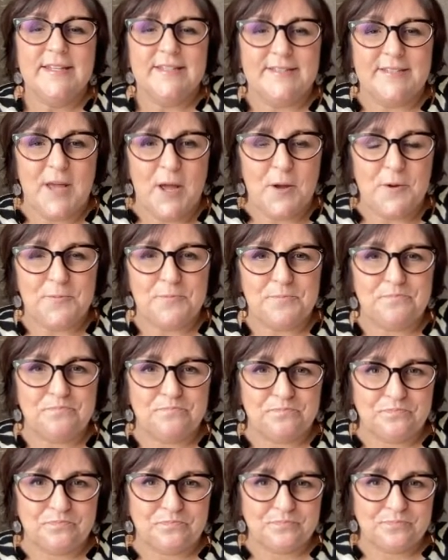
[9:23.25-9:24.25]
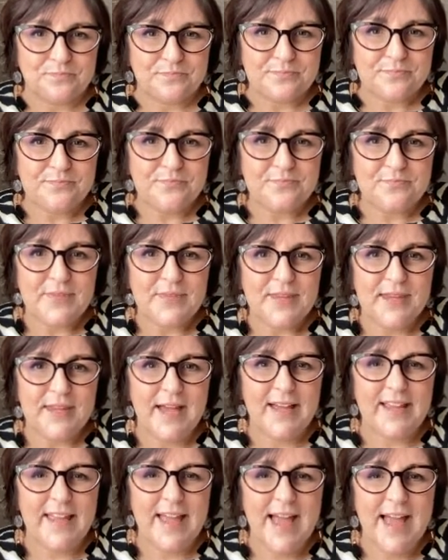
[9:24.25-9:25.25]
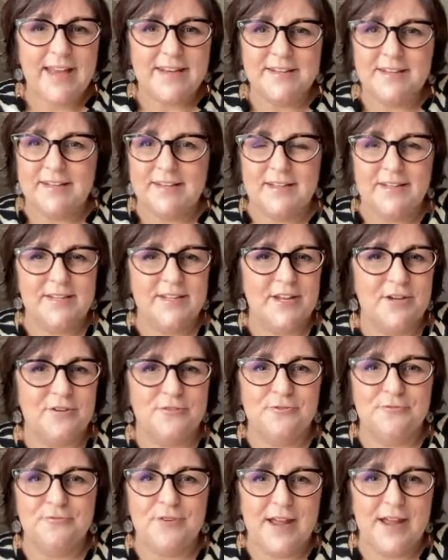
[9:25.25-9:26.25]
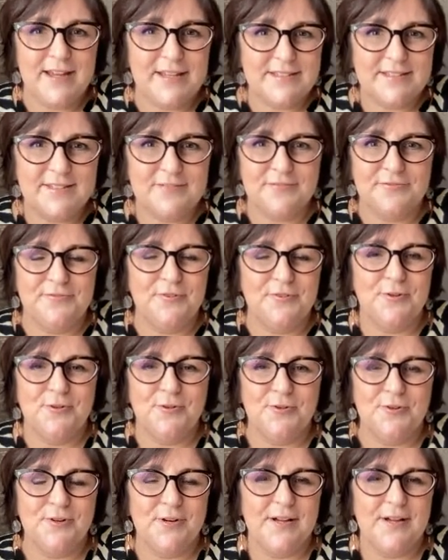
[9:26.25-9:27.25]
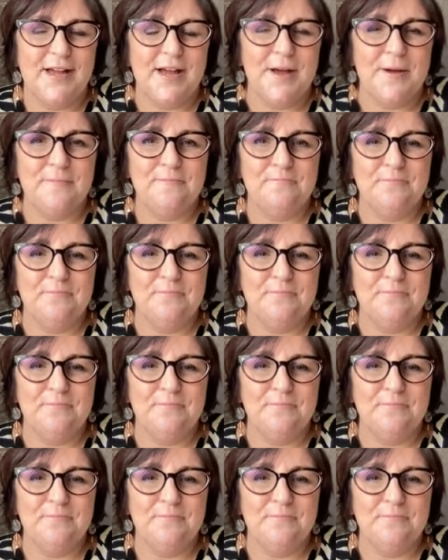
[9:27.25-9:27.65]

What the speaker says: So again, you know, great for